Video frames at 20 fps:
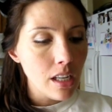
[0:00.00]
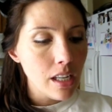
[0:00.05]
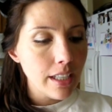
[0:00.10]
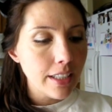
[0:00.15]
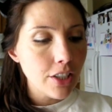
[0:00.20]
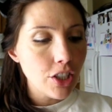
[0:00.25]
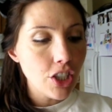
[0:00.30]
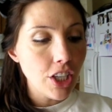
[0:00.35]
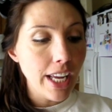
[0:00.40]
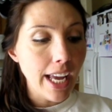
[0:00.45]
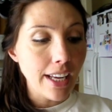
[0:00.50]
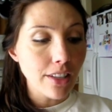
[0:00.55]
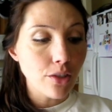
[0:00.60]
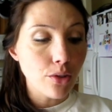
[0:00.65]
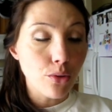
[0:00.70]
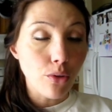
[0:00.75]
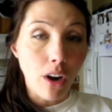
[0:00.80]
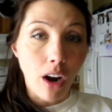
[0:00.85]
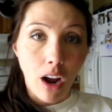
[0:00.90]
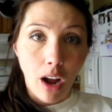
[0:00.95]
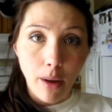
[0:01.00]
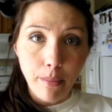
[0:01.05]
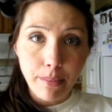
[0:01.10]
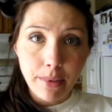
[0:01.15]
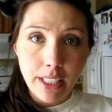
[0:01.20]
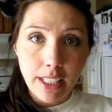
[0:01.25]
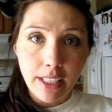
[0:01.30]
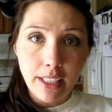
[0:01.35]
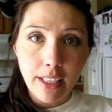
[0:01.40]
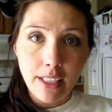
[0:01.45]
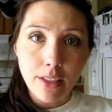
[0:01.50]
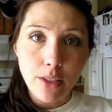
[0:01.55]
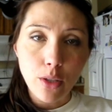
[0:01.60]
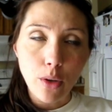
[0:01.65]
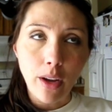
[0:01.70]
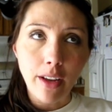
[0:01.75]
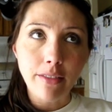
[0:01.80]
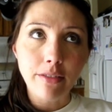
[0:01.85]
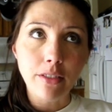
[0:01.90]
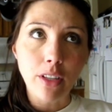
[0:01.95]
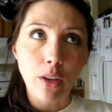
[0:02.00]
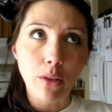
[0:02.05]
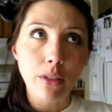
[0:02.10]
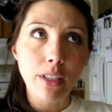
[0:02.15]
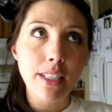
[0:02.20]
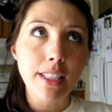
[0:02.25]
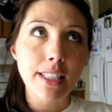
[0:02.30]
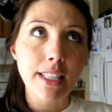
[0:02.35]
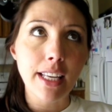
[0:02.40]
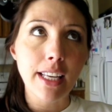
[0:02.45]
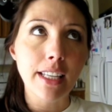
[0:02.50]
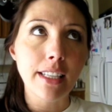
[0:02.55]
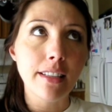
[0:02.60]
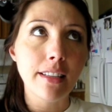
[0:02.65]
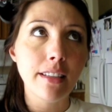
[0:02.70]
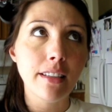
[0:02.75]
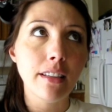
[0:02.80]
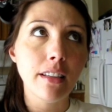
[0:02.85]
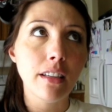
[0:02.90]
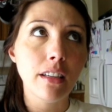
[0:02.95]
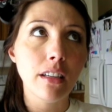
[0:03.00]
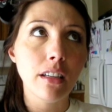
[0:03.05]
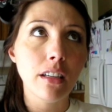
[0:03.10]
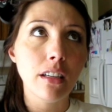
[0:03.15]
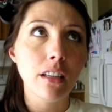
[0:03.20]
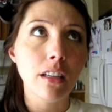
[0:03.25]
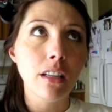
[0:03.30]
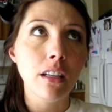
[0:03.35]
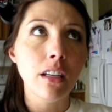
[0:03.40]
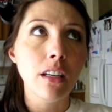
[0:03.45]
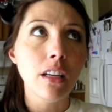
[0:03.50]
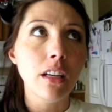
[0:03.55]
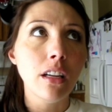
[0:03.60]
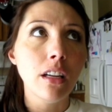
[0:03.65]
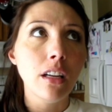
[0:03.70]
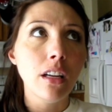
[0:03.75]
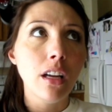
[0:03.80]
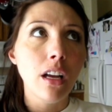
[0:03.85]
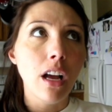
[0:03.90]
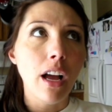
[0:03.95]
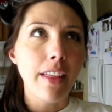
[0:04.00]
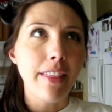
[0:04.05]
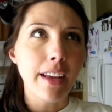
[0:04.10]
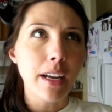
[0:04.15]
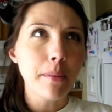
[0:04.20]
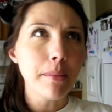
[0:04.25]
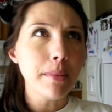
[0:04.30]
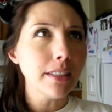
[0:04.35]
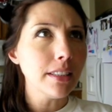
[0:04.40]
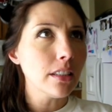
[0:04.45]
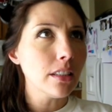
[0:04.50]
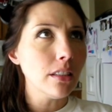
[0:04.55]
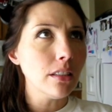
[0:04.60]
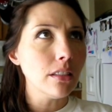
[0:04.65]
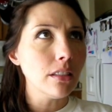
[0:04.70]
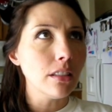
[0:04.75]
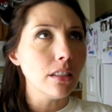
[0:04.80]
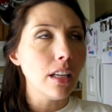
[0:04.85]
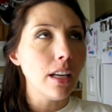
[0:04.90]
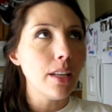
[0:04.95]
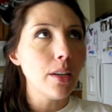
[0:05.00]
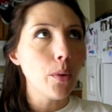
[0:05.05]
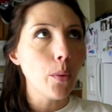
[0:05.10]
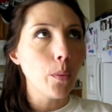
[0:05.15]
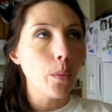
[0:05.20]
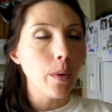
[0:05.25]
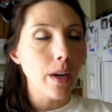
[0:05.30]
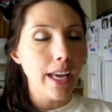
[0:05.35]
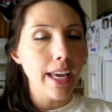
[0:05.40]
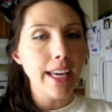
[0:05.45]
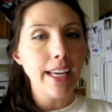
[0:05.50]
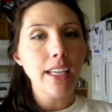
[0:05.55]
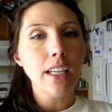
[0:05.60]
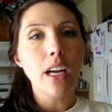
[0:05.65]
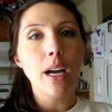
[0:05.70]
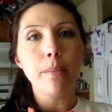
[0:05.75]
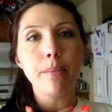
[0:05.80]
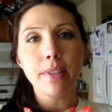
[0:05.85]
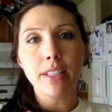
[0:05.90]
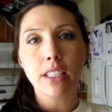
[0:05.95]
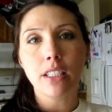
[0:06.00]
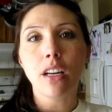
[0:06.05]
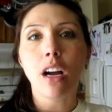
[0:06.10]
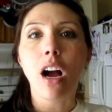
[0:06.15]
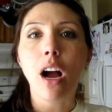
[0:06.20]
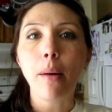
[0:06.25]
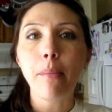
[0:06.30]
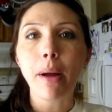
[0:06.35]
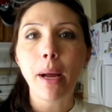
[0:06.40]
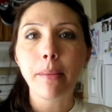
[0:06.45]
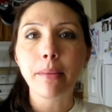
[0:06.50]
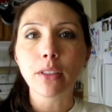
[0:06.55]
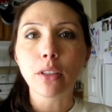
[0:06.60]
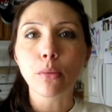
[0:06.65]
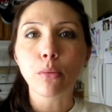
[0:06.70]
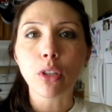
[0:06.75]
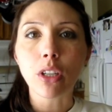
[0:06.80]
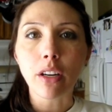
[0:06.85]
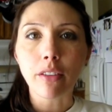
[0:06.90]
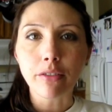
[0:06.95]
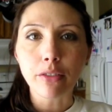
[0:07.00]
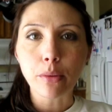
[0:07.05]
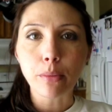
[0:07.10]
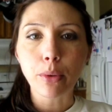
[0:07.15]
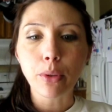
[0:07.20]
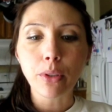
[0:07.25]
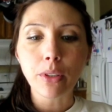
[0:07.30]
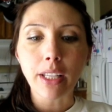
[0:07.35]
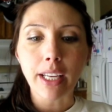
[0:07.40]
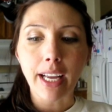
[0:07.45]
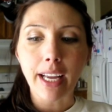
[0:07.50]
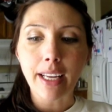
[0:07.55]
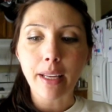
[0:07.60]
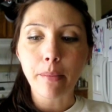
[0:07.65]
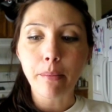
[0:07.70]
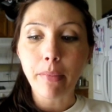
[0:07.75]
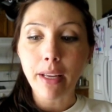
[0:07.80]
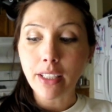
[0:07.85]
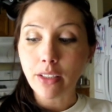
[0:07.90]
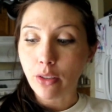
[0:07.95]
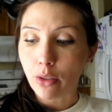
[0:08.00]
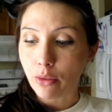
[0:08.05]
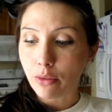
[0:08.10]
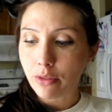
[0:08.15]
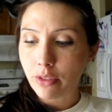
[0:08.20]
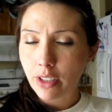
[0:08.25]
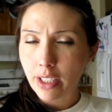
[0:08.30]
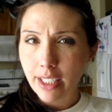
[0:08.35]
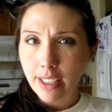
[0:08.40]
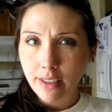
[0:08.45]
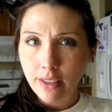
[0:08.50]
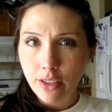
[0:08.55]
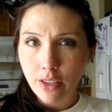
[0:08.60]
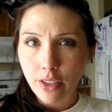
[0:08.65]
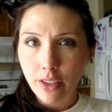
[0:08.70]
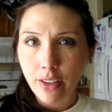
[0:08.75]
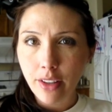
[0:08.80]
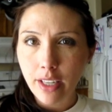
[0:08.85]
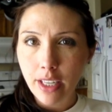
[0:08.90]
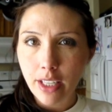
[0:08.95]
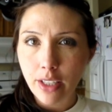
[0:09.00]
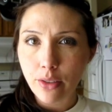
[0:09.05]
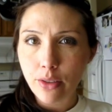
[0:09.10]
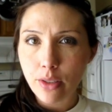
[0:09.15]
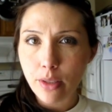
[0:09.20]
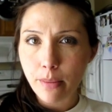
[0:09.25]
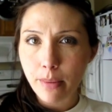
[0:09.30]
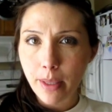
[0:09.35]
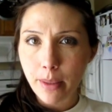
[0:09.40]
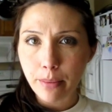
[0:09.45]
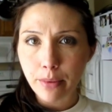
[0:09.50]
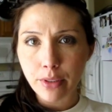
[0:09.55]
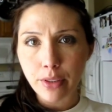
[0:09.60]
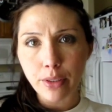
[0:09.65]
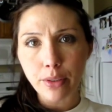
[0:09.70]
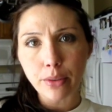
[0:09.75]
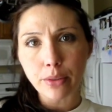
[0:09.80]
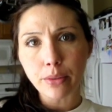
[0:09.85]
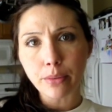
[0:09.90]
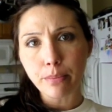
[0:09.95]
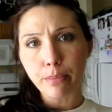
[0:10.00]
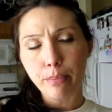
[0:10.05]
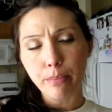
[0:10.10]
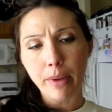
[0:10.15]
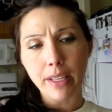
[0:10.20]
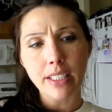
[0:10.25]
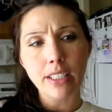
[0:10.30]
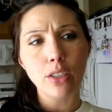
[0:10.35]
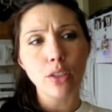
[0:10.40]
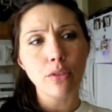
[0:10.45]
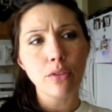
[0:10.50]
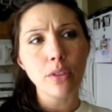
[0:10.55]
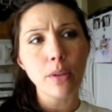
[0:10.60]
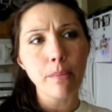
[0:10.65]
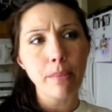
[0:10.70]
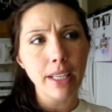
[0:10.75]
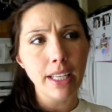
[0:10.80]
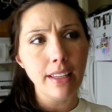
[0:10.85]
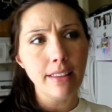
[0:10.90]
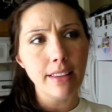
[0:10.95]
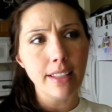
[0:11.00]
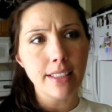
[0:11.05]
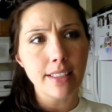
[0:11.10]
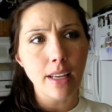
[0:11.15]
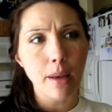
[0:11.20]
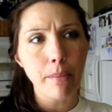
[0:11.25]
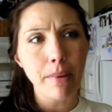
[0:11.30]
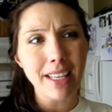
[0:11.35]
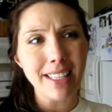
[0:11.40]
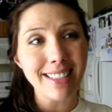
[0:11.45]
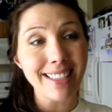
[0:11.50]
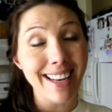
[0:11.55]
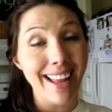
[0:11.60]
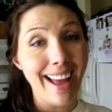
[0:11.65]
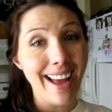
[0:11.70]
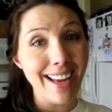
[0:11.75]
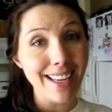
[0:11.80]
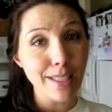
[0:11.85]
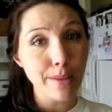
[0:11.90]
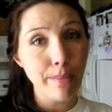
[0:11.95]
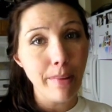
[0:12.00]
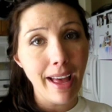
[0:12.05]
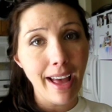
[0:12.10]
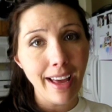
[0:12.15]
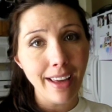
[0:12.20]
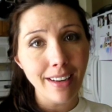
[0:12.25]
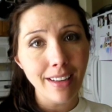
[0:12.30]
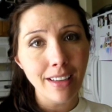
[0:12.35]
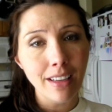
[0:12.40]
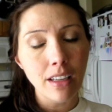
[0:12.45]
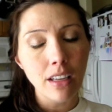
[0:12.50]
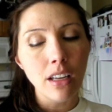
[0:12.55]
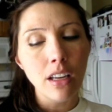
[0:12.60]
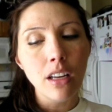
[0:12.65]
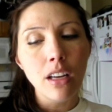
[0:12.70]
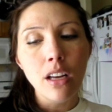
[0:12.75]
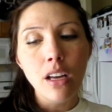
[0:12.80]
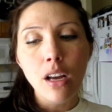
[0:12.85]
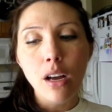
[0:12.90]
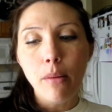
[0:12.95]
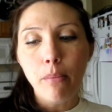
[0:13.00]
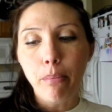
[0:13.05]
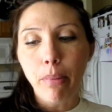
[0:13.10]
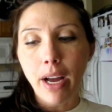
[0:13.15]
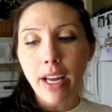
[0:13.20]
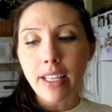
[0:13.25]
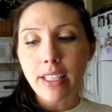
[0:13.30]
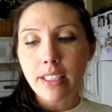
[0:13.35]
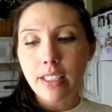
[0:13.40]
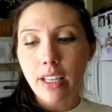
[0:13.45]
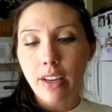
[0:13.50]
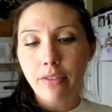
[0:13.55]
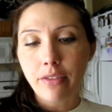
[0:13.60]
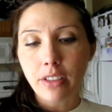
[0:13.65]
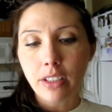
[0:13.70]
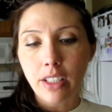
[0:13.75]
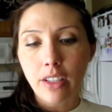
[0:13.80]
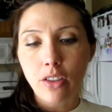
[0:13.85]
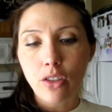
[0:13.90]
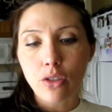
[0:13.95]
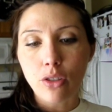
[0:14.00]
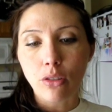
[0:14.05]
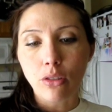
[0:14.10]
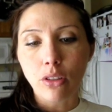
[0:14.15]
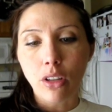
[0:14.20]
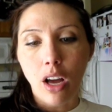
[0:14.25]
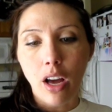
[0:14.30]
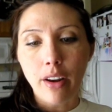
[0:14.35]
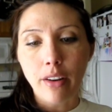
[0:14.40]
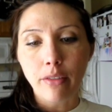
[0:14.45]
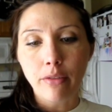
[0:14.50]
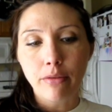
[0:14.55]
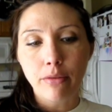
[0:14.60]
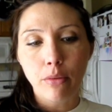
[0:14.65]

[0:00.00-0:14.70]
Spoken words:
she has dropped. And so I've noticed that I think I'm a little, in a way, up at the top, I'm a little more comfortable. Like I can bend over easier than I used to be able to. Bending over and picking things up isn't as bad. But definitely there's a lot of